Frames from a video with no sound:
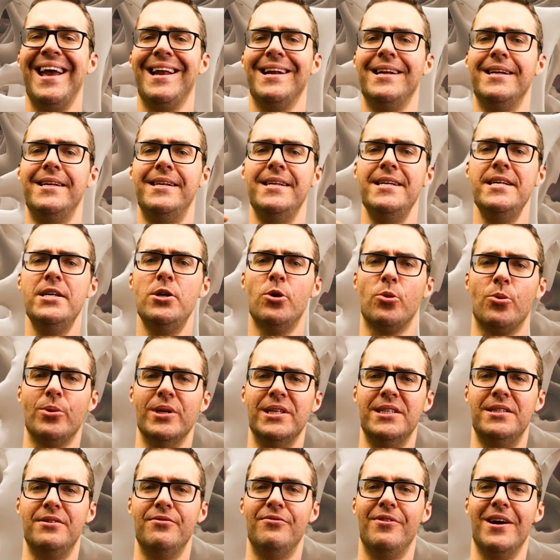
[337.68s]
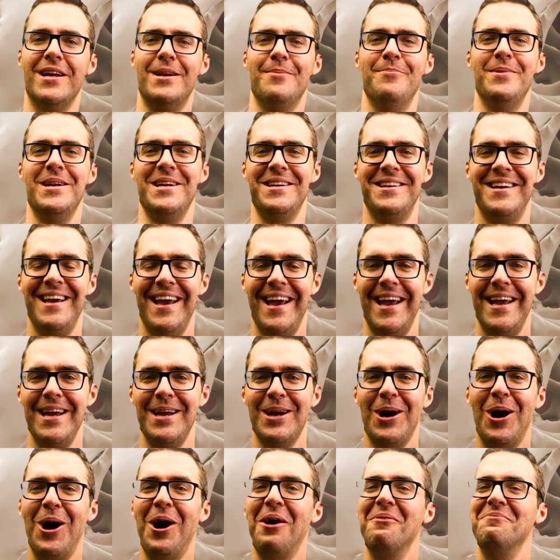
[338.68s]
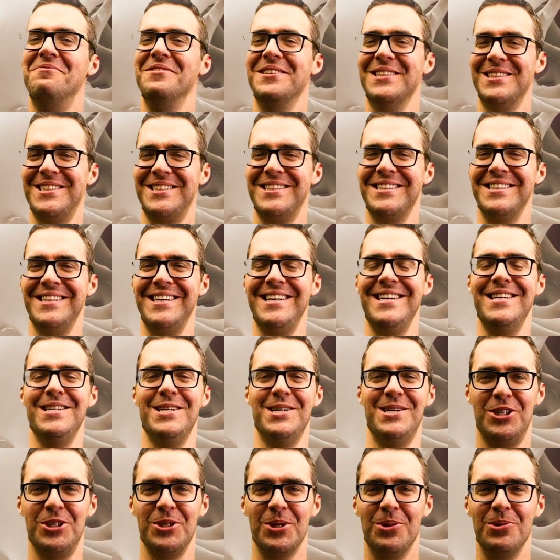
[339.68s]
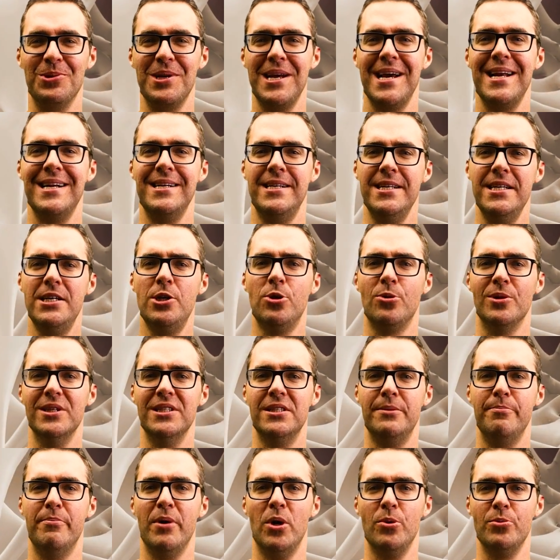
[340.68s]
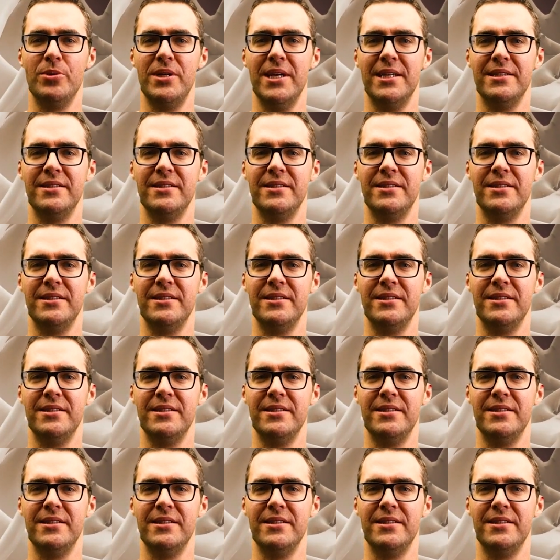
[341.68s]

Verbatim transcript: And decreased vitamin K obviously showed decreased bone